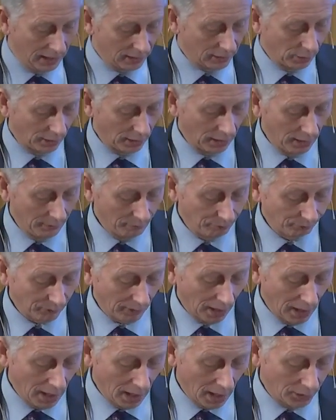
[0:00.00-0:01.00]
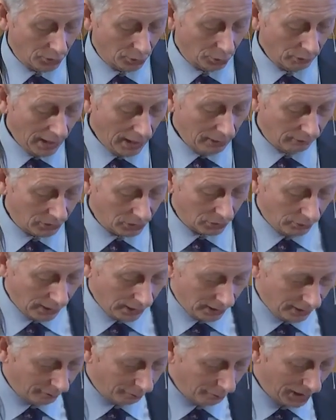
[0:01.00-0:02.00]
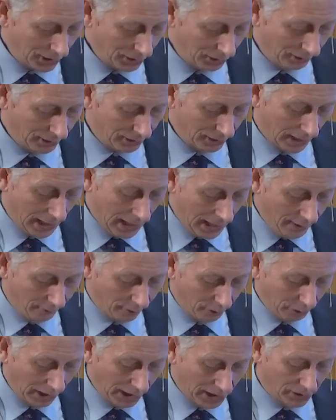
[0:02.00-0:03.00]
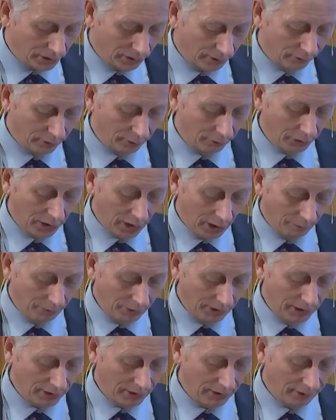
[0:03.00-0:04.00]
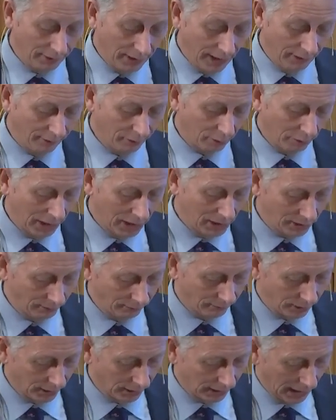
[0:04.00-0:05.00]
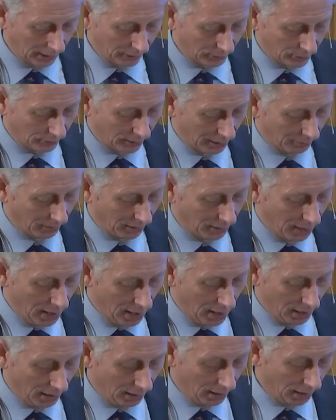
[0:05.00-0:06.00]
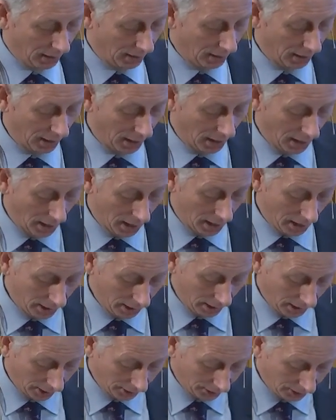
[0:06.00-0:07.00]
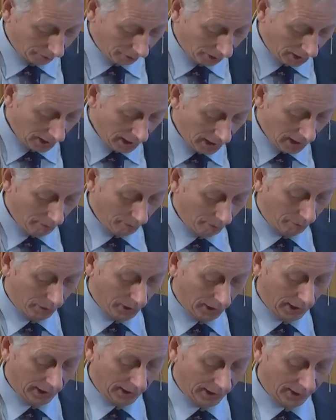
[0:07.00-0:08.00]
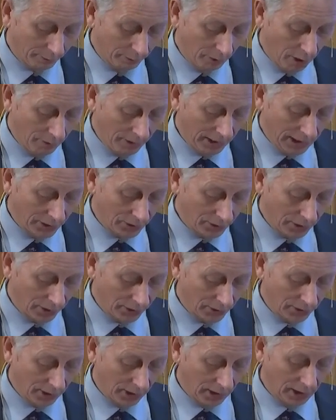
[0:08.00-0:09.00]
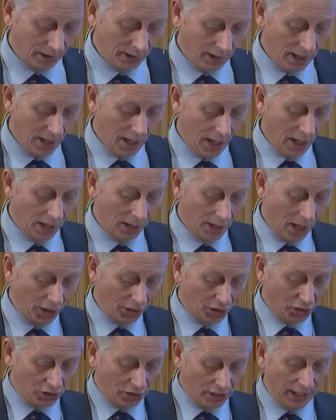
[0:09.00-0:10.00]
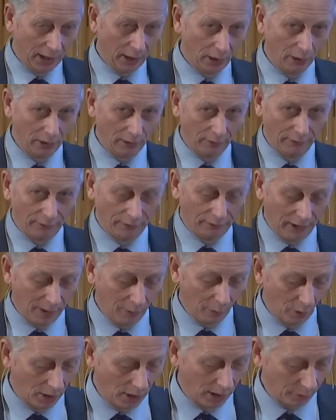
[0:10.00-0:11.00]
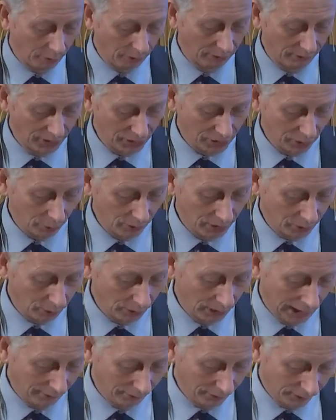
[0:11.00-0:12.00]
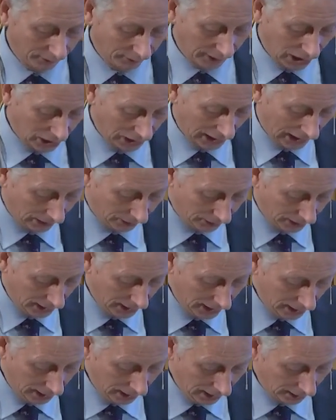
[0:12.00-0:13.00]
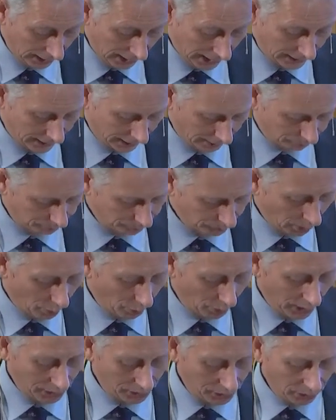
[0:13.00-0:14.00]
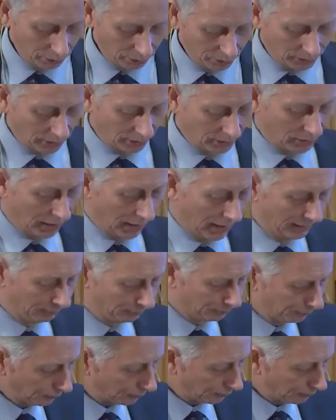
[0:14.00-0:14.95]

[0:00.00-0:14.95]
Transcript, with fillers: it's not a, a trade restrictive measure, it's information for companies, it's information for the downstream uh, customer, but at this moment it's just a, a, a shell framework provision which we'll have to flesh out later. What I should also say